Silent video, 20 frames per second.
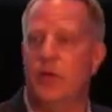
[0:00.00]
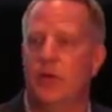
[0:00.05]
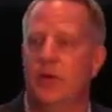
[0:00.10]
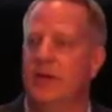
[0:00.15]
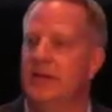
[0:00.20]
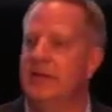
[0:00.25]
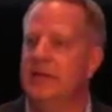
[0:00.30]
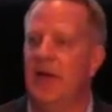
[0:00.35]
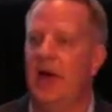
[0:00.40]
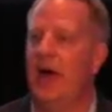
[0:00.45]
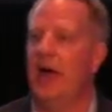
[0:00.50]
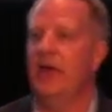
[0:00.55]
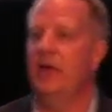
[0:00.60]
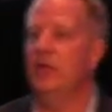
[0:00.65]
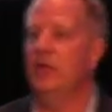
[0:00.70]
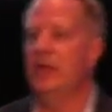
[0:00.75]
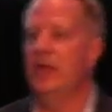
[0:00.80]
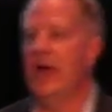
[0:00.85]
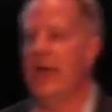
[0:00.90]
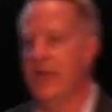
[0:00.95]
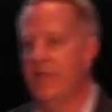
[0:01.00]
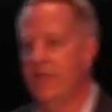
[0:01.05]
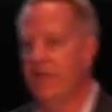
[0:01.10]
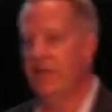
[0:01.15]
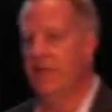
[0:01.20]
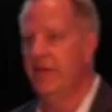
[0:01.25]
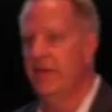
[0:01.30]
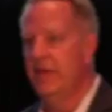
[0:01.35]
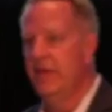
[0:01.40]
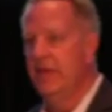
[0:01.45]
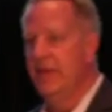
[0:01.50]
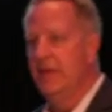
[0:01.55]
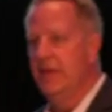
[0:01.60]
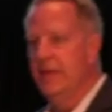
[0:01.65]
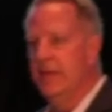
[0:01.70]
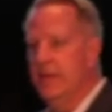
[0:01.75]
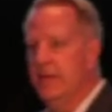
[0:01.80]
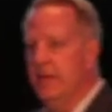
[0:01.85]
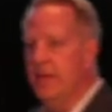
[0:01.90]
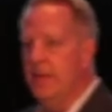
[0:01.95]
your entire life,
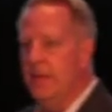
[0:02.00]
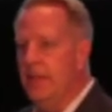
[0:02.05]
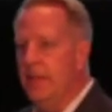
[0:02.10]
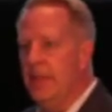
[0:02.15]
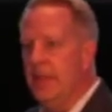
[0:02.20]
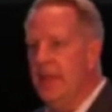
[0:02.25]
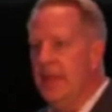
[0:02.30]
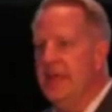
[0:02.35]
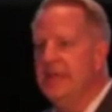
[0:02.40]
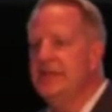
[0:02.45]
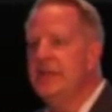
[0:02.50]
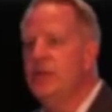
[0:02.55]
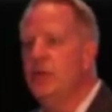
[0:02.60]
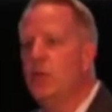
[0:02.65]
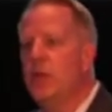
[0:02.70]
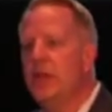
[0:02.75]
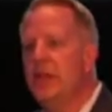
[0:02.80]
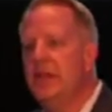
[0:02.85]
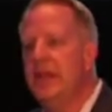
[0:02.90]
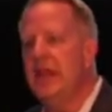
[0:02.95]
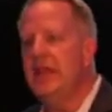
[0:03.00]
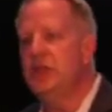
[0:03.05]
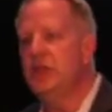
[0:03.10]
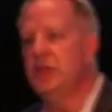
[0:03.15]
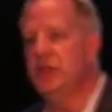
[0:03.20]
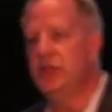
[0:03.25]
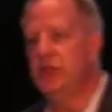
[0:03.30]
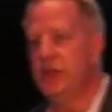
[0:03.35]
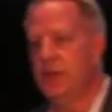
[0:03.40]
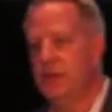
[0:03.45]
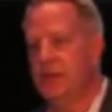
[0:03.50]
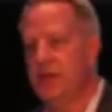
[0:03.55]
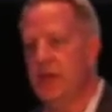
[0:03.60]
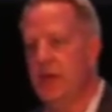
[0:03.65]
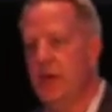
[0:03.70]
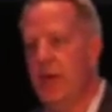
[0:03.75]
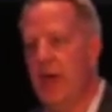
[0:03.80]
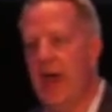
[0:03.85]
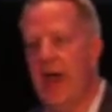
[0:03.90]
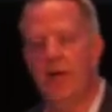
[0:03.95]
is in the relationships
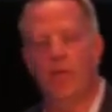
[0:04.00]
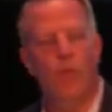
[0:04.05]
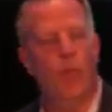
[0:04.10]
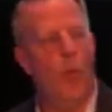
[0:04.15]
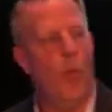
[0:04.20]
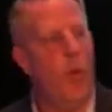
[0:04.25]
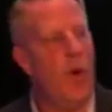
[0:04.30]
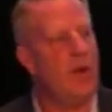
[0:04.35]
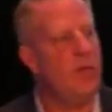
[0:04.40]
that you have.